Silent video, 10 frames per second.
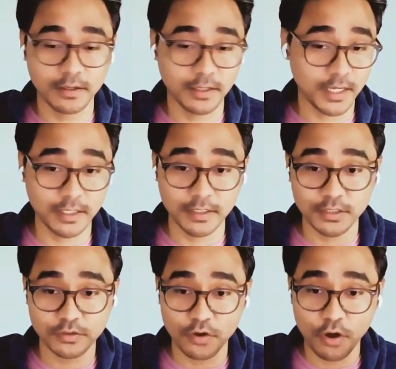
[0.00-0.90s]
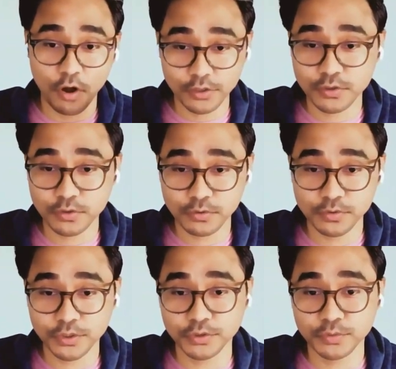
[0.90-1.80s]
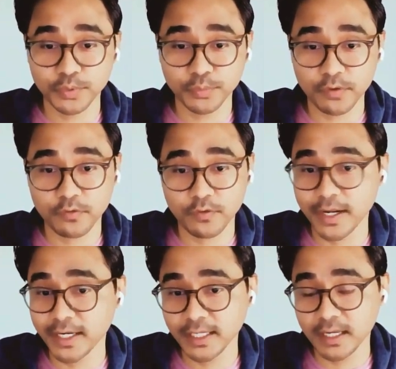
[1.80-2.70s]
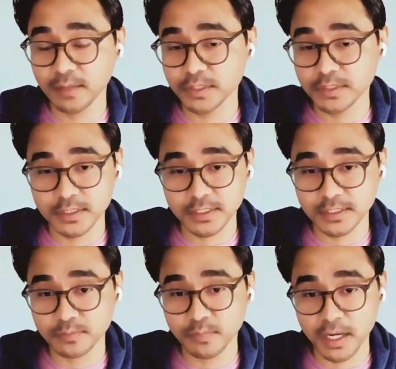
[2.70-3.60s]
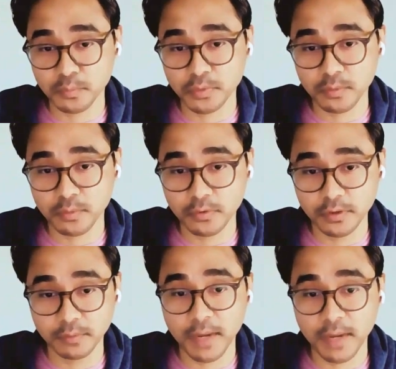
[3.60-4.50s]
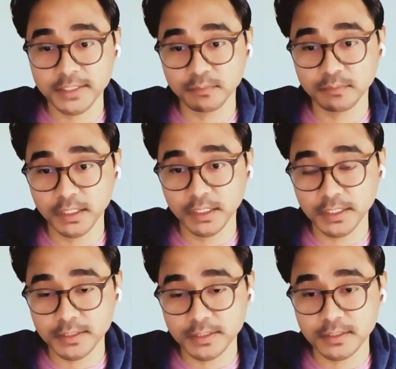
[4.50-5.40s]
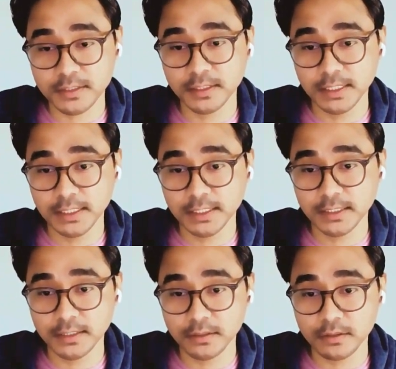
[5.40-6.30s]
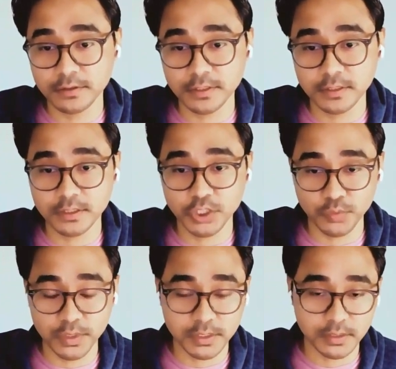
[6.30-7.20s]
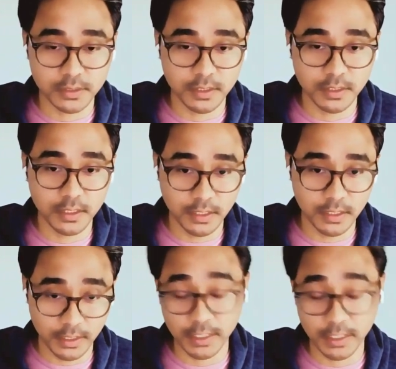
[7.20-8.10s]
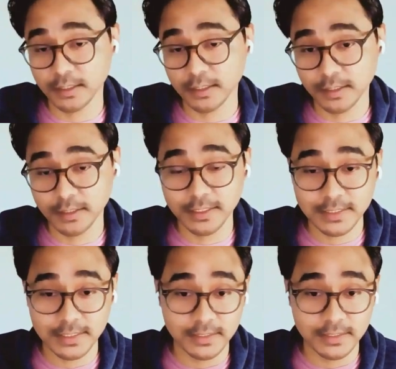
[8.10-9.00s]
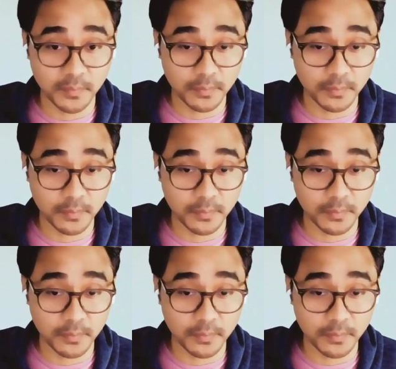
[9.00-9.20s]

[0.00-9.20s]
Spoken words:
Again, it's also crucial to prepare for any emergencies by properly managing medications needed in urgent situation. Again, this is a